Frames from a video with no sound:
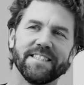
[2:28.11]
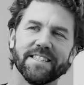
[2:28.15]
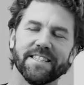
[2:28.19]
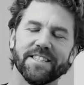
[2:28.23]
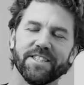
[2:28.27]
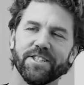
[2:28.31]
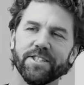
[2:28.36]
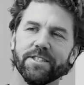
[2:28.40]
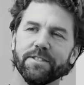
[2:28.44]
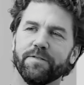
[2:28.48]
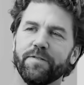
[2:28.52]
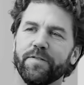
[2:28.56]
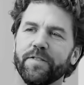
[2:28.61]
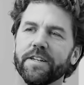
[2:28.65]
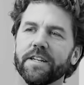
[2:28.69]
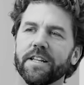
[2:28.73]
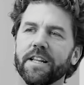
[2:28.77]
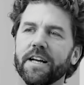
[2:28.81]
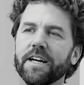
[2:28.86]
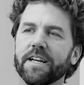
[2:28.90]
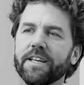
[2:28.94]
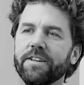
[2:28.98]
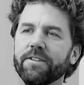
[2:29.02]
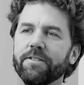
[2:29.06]
Did you
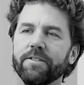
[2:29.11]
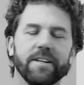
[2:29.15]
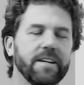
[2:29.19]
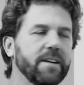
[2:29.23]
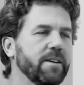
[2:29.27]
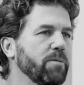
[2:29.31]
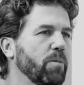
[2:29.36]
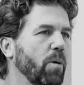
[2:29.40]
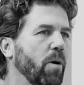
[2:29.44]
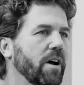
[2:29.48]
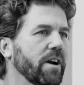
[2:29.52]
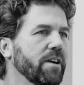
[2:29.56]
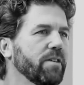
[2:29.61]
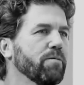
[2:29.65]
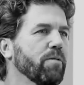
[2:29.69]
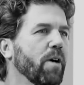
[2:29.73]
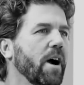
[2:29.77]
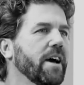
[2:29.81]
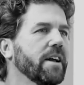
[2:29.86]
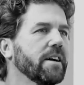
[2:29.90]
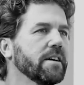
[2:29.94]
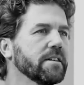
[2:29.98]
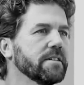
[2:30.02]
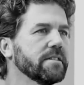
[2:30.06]
feel like you need, wanted
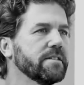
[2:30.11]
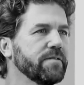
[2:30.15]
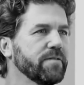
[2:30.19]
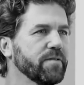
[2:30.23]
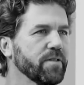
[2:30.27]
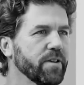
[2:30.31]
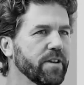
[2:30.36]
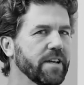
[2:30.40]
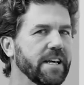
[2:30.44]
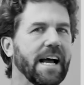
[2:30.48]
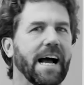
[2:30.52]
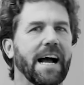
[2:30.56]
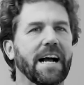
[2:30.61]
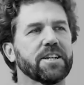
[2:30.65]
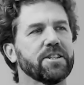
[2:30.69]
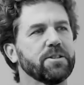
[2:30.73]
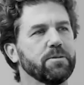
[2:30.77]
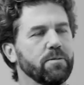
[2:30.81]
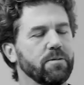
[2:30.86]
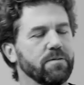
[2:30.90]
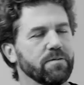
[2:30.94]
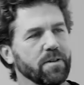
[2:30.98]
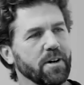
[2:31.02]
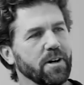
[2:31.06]
writers for the
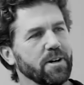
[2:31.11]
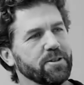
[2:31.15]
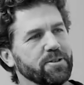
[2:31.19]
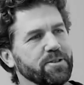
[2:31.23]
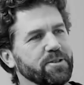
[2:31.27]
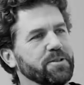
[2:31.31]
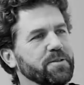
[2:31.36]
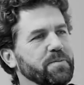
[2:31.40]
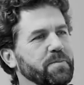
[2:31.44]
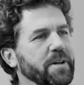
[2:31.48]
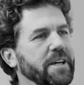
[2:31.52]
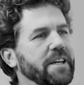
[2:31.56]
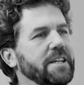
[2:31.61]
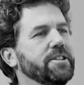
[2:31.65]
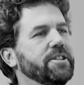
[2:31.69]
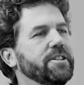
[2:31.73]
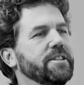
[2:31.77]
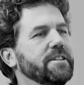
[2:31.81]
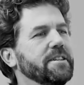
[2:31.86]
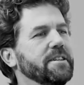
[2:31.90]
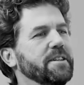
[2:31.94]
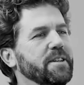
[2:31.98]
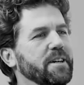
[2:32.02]
actual rehearsal speech?